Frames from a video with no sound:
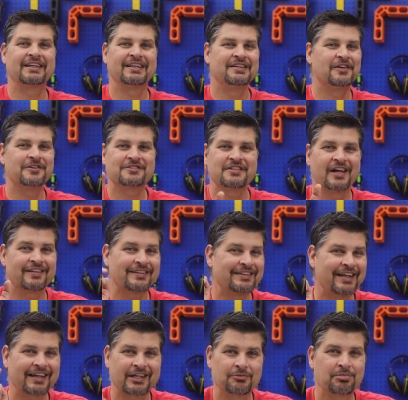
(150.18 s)
kidding, there's nothing
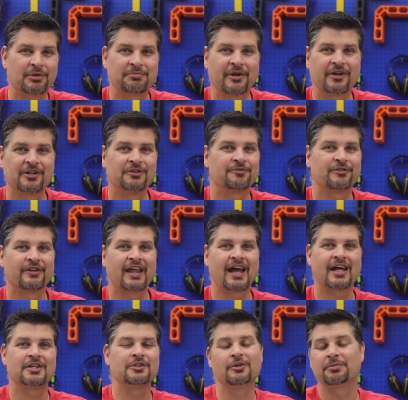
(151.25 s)
that can prepare you for
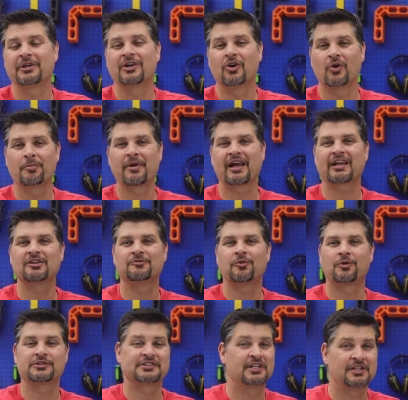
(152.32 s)
that. You'll be going back and
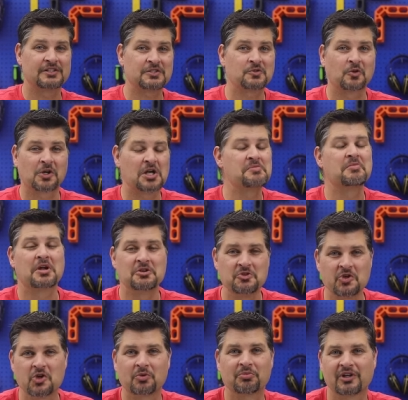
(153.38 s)
forth to the store
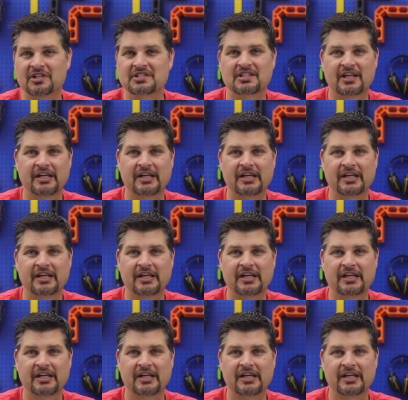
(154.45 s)
numerous